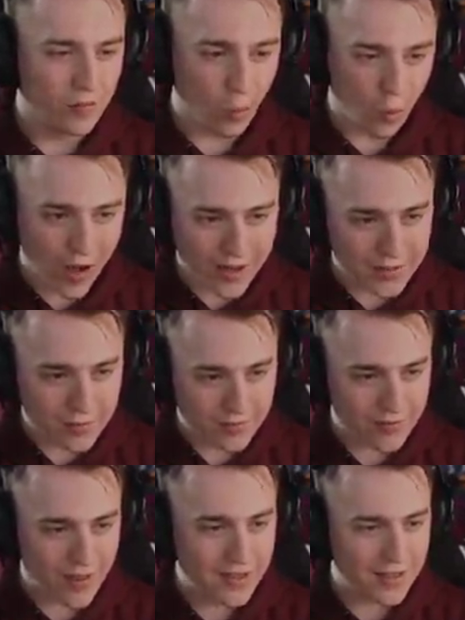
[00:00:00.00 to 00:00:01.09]
What?
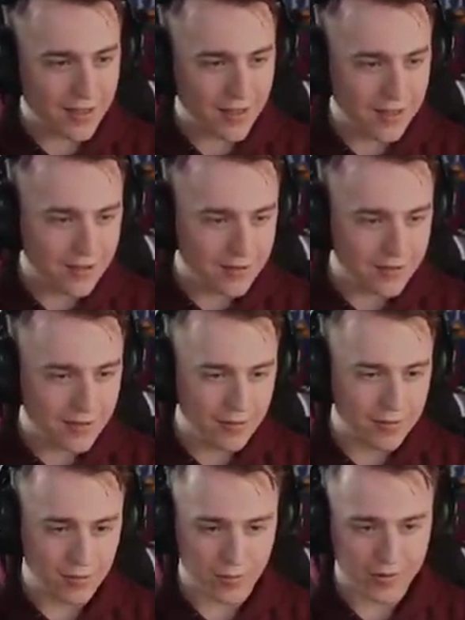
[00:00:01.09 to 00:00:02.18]
That didn't hit you? That
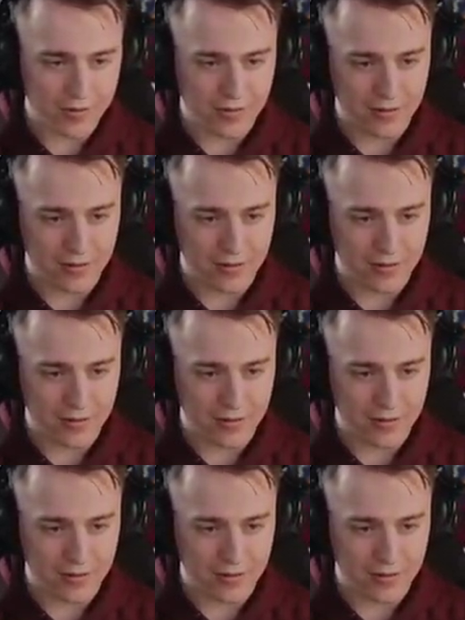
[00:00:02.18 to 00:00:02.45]
was weird.